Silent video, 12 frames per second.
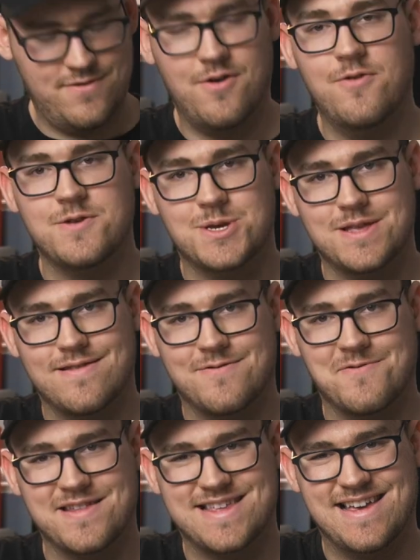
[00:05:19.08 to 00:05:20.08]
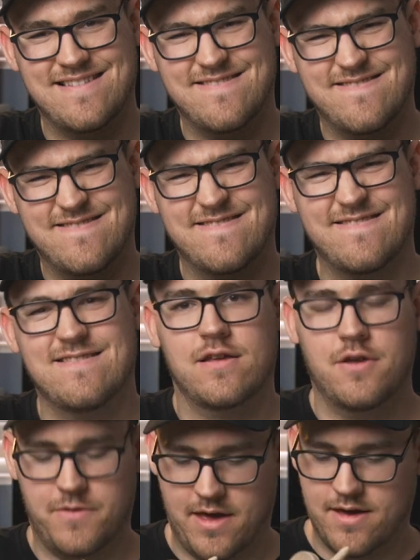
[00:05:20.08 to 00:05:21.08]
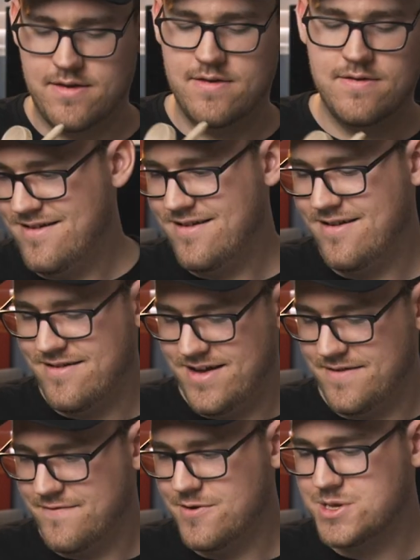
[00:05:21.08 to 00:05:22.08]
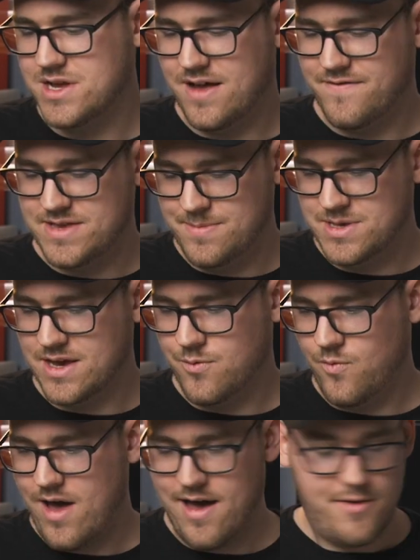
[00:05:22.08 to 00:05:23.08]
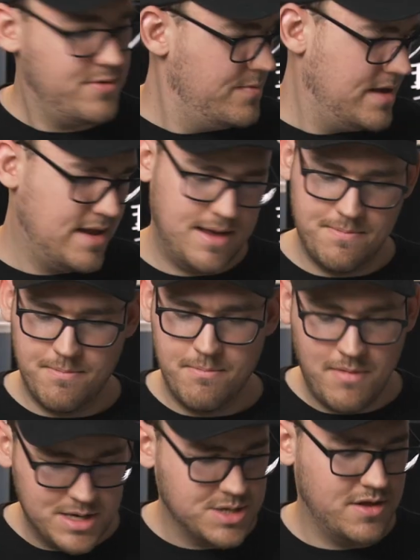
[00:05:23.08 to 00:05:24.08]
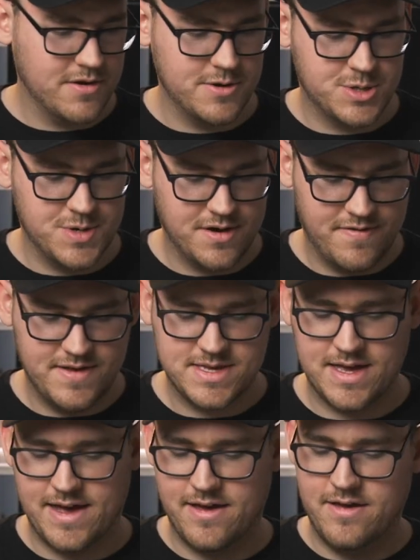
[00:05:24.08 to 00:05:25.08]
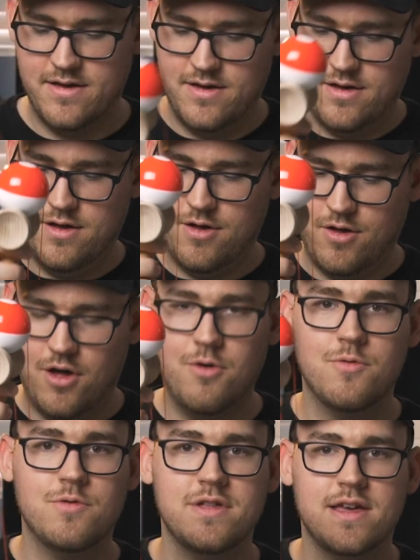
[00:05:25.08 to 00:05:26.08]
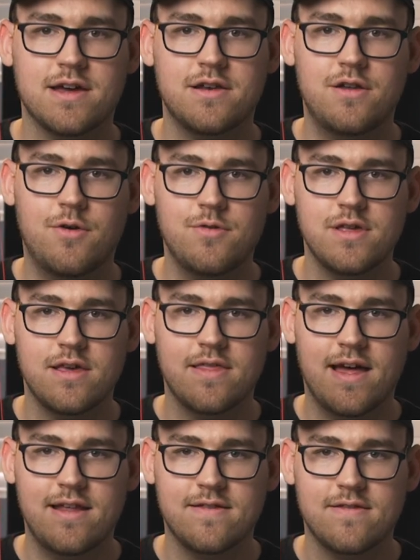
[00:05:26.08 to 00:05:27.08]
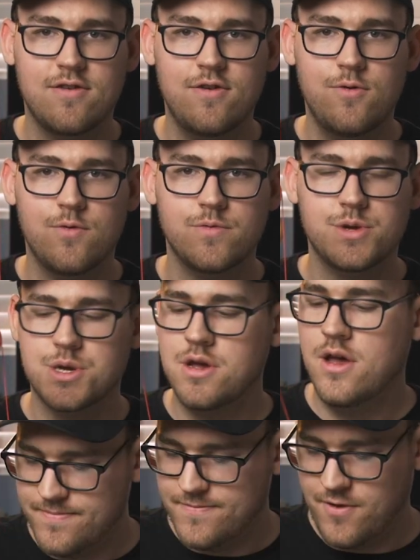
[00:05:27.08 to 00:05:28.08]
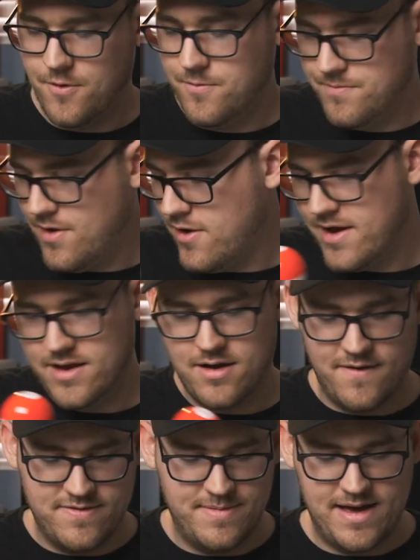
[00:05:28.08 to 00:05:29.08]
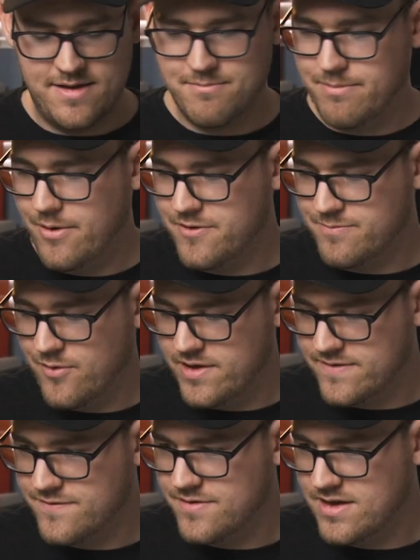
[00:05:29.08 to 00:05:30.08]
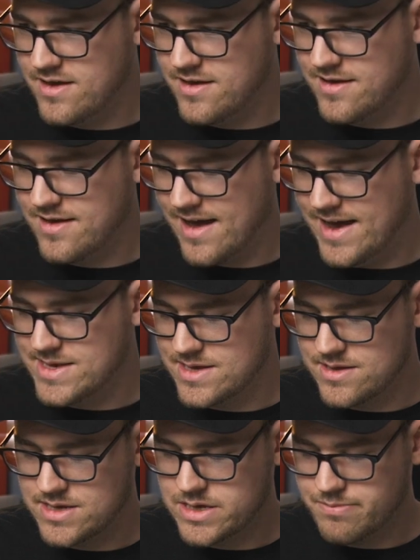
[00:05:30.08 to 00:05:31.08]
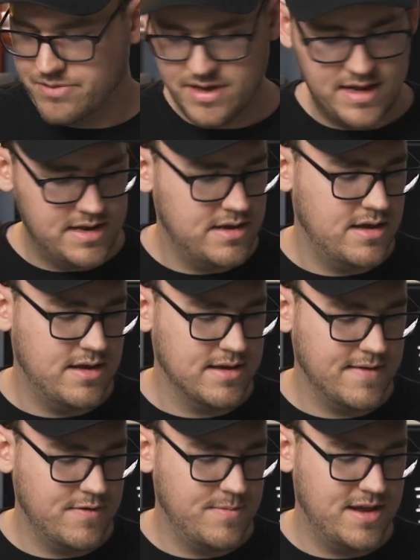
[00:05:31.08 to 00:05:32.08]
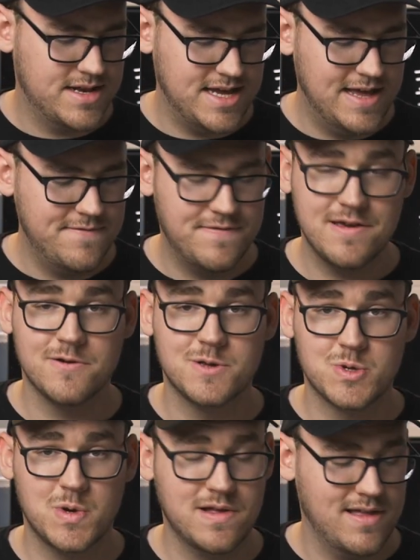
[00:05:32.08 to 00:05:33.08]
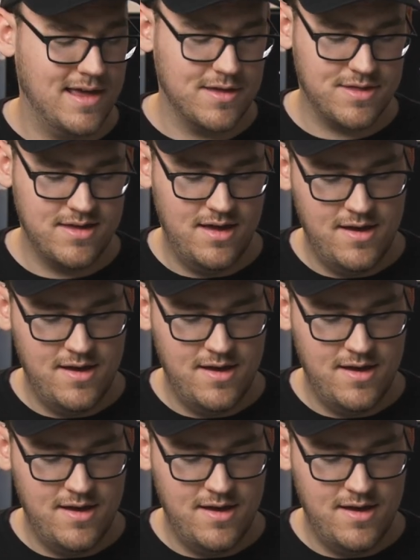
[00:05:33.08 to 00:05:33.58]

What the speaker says: Holy shit, this is really tight. Okay. All right, first off, it seems like, wow, you get a much longer string on this guy. Holy cannoli, that is huge. So, all right, off the bat, bonus points for the Kaizen split. Gives you about a 10-finger string length.